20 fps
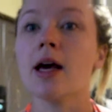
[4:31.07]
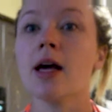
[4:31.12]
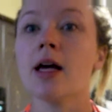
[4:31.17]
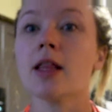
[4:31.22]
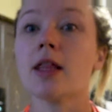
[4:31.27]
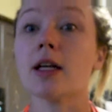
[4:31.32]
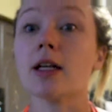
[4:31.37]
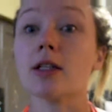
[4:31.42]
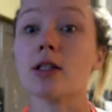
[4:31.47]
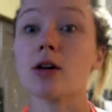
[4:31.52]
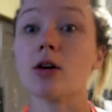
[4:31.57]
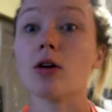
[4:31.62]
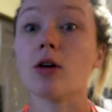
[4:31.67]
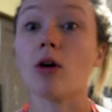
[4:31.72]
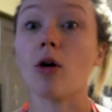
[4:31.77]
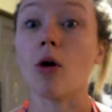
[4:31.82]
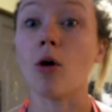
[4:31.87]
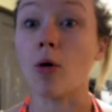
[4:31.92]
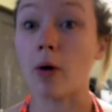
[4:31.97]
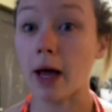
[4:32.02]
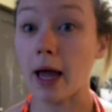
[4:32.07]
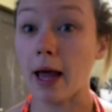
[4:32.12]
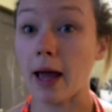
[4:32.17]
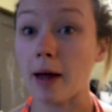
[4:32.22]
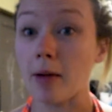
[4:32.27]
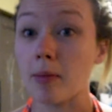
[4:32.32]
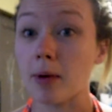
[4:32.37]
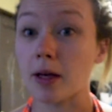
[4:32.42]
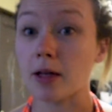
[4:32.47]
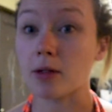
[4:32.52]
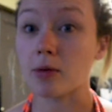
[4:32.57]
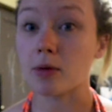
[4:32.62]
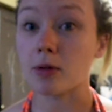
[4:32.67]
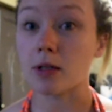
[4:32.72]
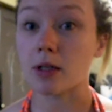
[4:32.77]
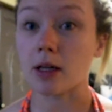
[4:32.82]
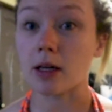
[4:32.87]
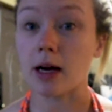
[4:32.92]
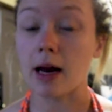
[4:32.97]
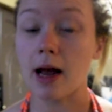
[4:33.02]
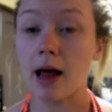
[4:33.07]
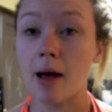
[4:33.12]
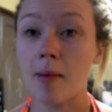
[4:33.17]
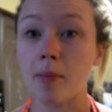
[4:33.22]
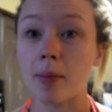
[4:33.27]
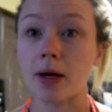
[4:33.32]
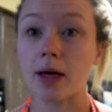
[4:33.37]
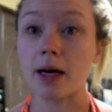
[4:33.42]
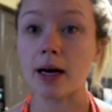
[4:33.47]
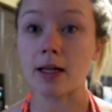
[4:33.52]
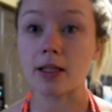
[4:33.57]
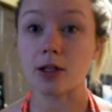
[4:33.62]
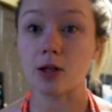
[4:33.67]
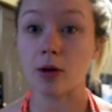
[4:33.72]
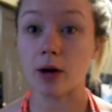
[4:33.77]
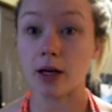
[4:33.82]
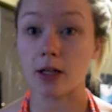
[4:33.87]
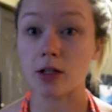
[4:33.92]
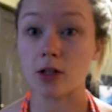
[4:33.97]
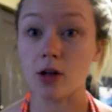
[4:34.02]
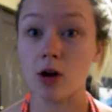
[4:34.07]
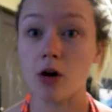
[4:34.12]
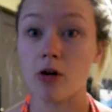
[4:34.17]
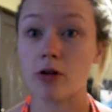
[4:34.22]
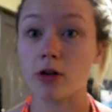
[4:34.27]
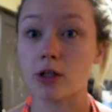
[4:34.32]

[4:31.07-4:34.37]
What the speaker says: things are okay, because what's going to happen, as you guys know,